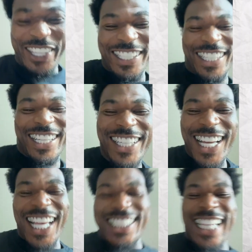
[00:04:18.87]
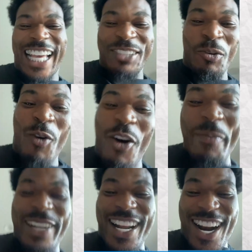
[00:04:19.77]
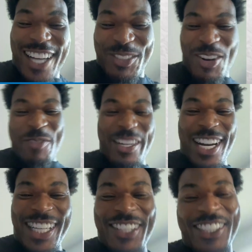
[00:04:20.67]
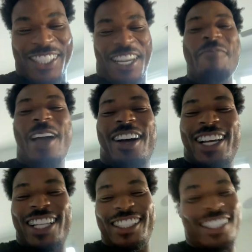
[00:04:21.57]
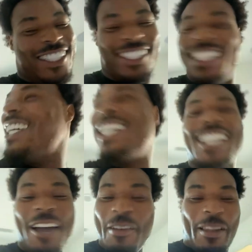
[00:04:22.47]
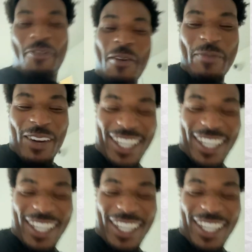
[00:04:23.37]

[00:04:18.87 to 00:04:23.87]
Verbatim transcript: You know, he's like, it's warm in there, it's warm in there. Then you just come out and it's just time to play football.